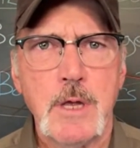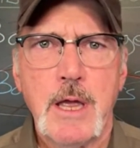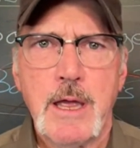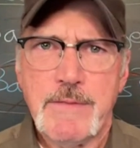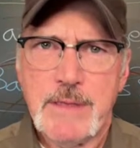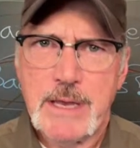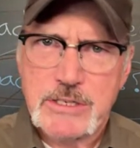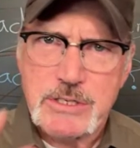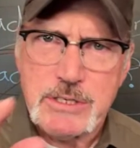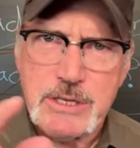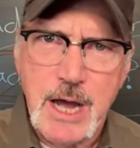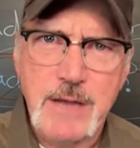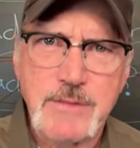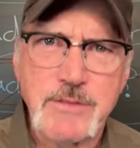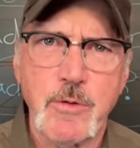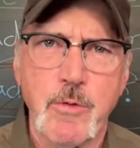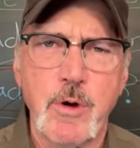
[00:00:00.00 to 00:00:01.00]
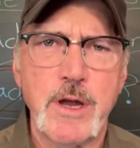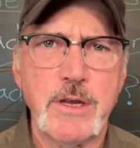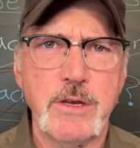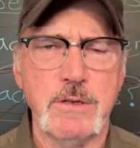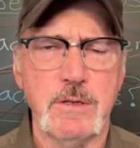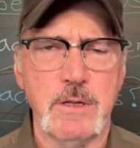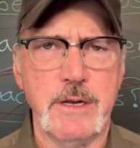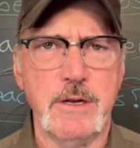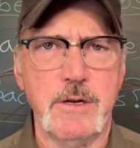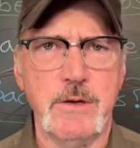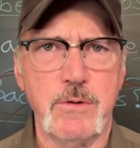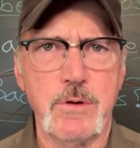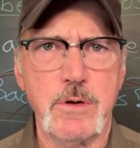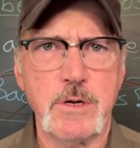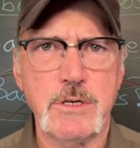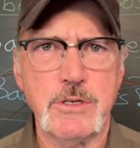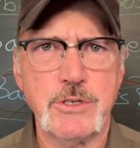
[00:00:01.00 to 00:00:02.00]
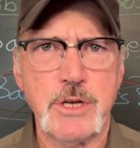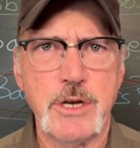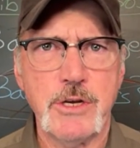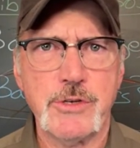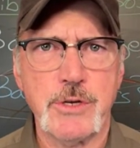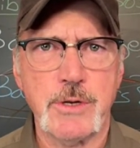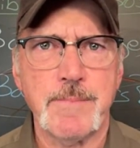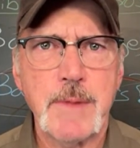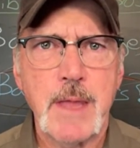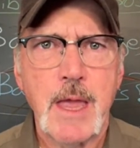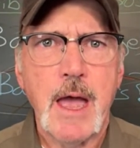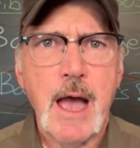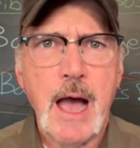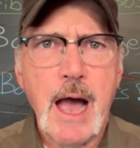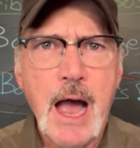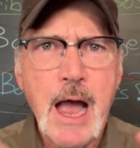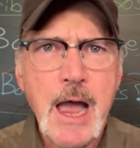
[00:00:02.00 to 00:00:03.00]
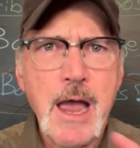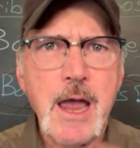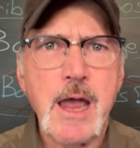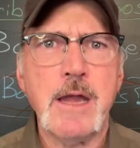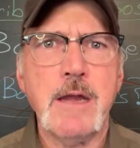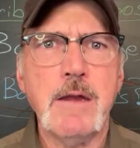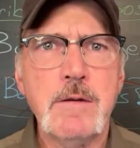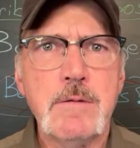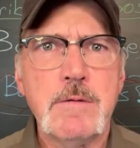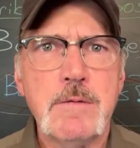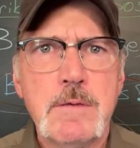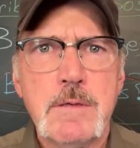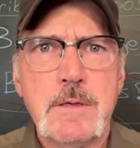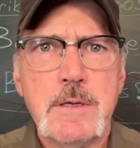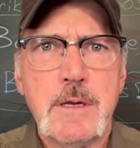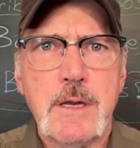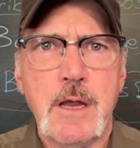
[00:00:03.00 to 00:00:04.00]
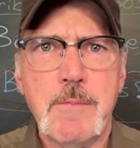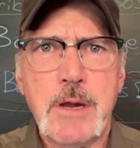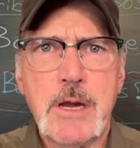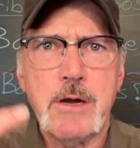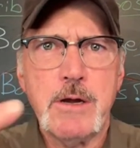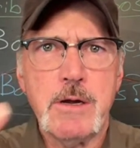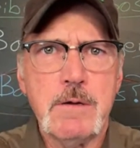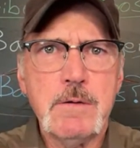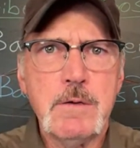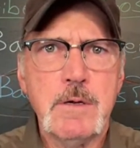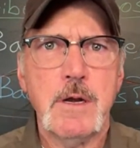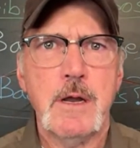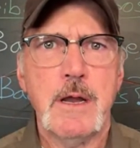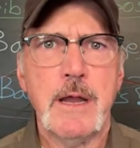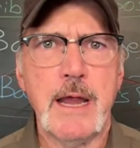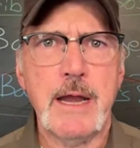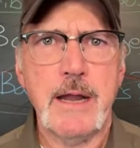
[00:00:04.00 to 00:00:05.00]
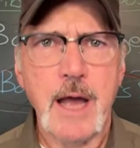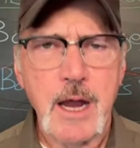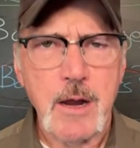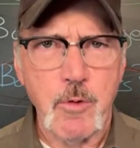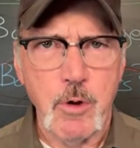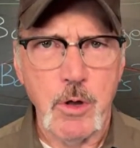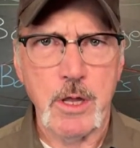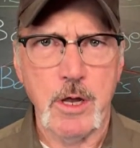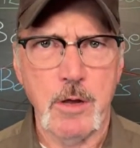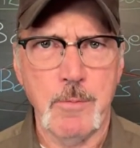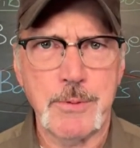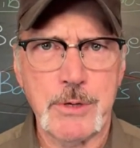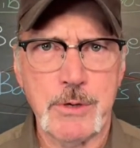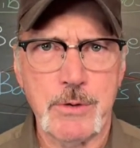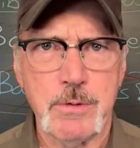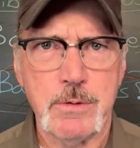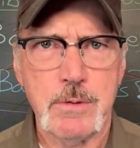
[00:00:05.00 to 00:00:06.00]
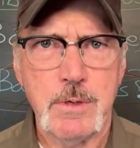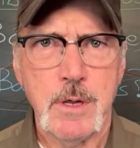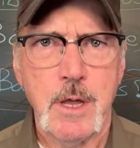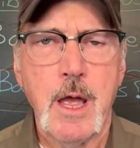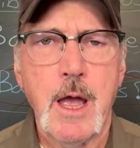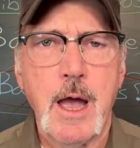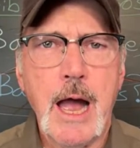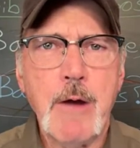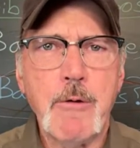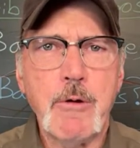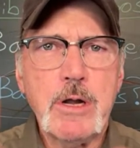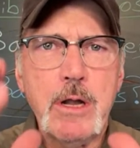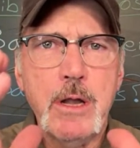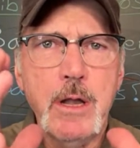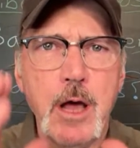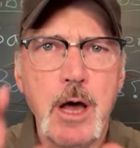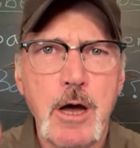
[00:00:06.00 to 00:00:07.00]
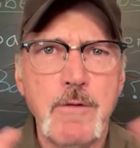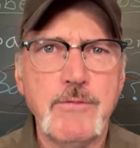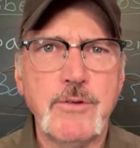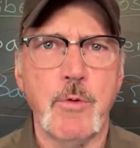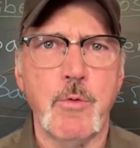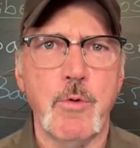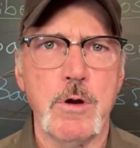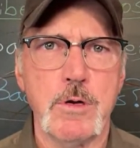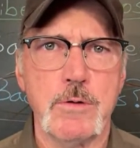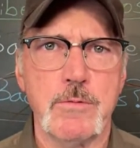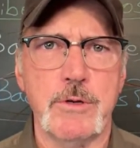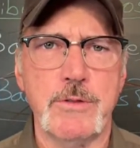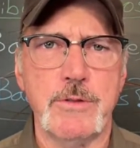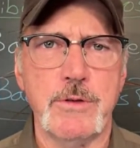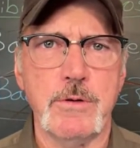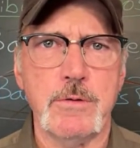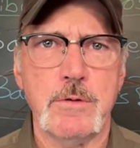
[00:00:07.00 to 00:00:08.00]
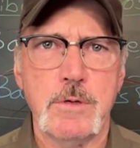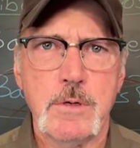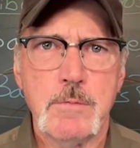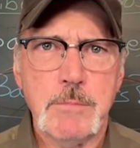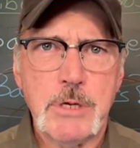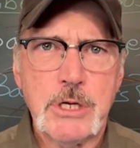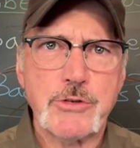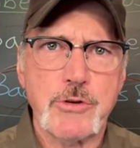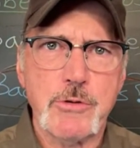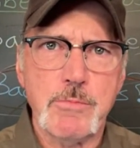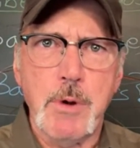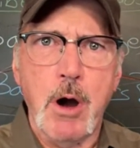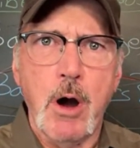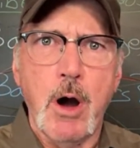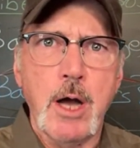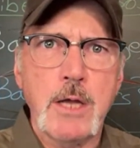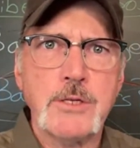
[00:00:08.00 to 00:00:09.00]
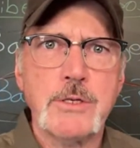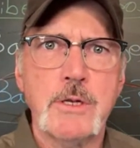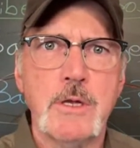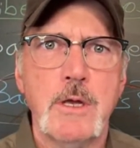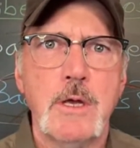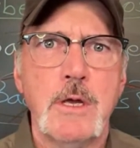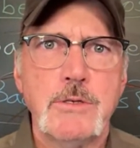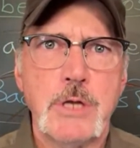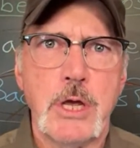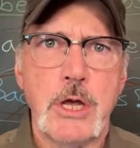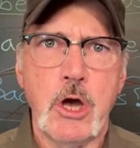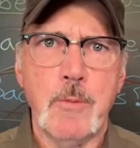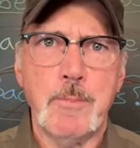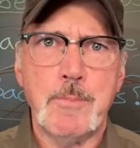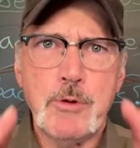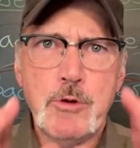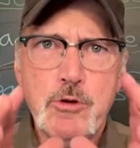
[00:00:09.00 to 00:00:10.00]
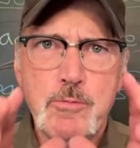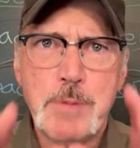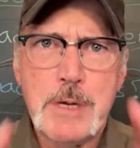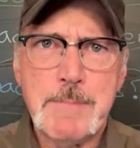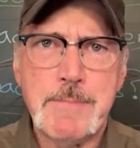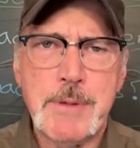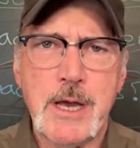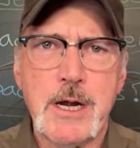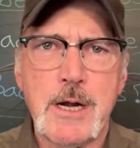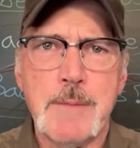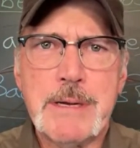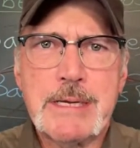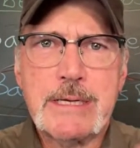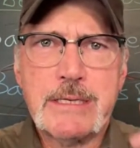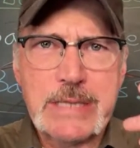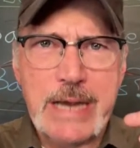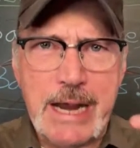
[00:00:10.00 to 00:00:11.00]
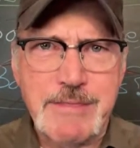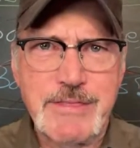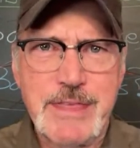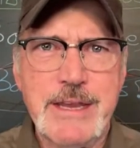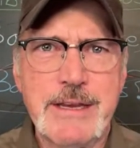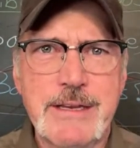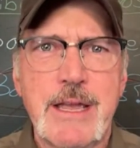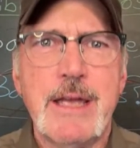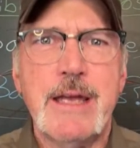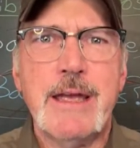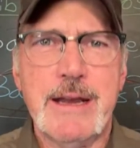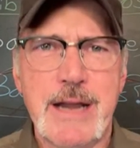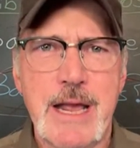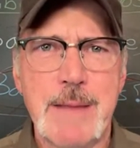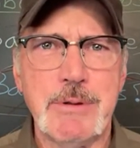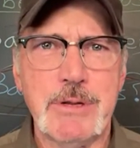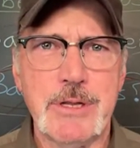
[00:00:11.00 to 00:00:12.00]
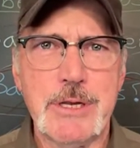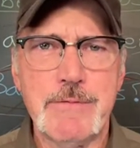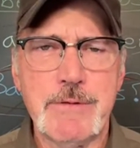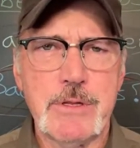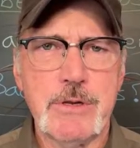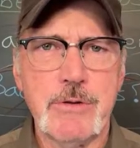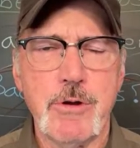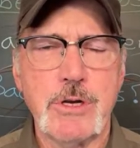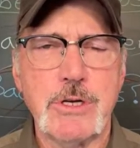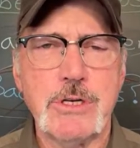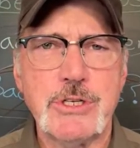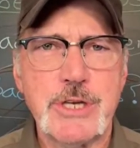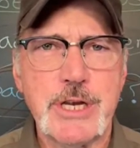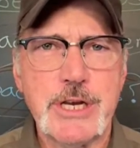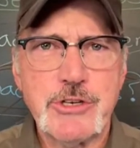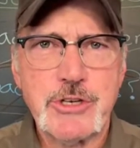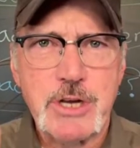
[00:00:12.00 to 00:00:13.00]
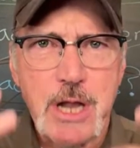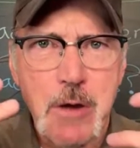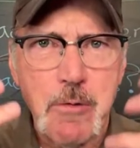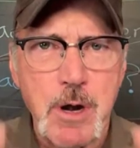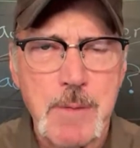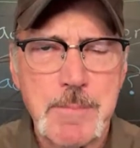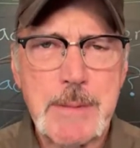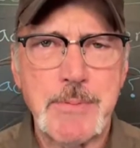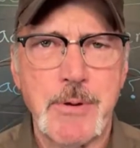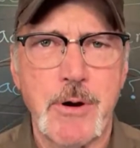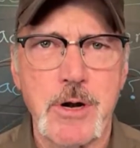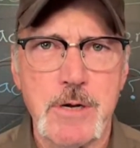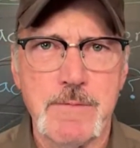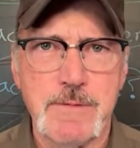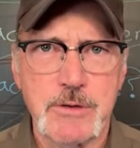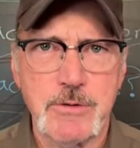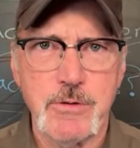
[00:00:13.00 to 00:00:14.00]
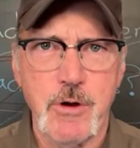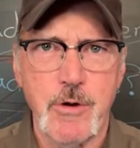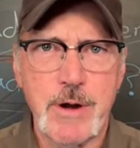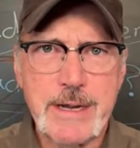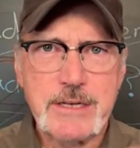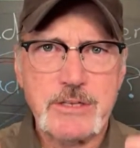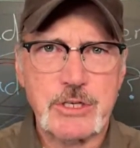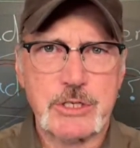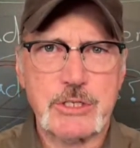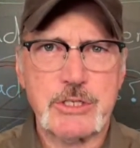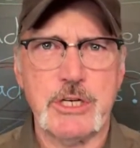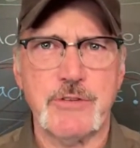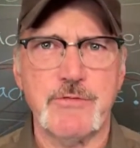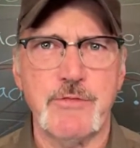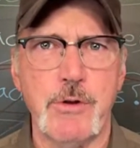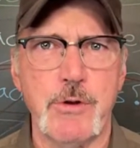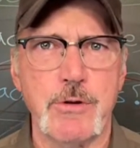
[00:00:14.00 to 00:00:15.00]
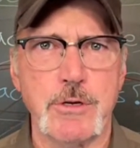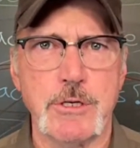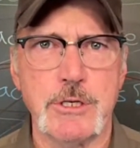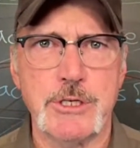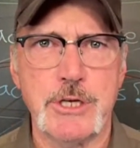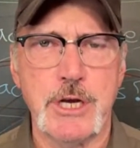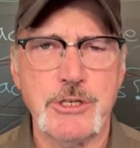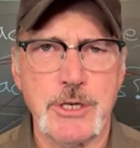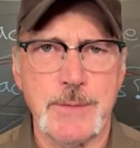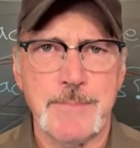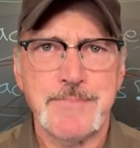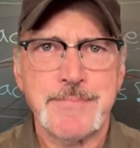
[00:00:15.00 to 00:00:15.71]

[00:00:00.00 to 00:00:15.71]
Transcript: That's not the way you lead an organization. I am here and I will help you. I would love to work with you, Mr. Boss, to help you be better because I think and I believe in the organization. I want to be part of a growing and successful organization.